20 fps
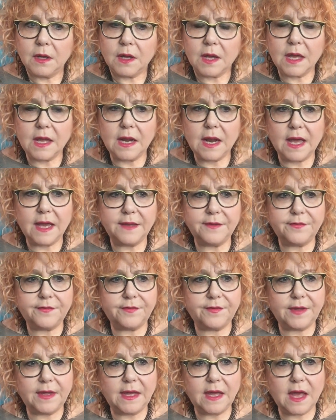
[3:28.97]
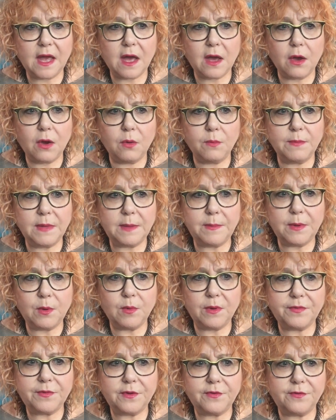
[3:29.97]
Can I see how maybe
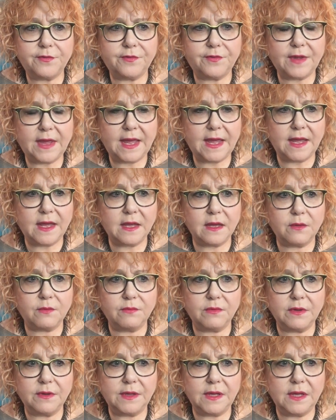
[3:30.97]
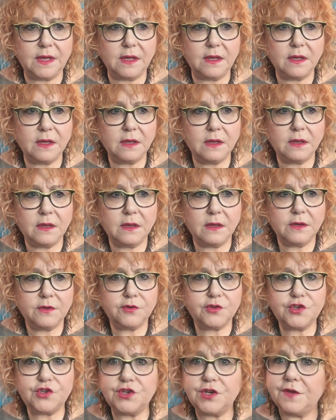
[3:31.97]
what they're saying really
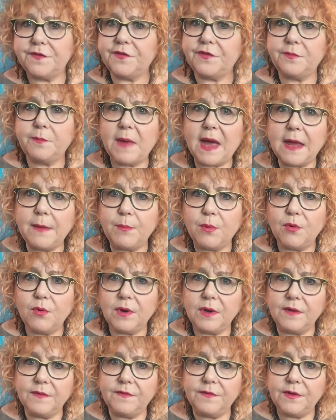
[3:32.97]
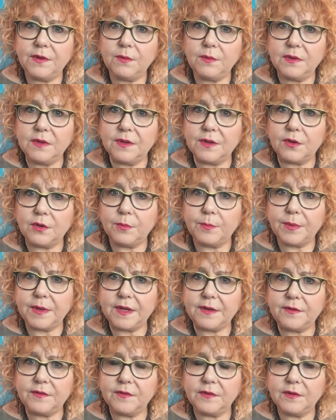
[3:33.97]
shifts my point of view a little
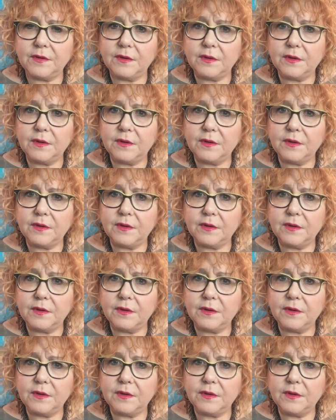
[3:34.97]
bit?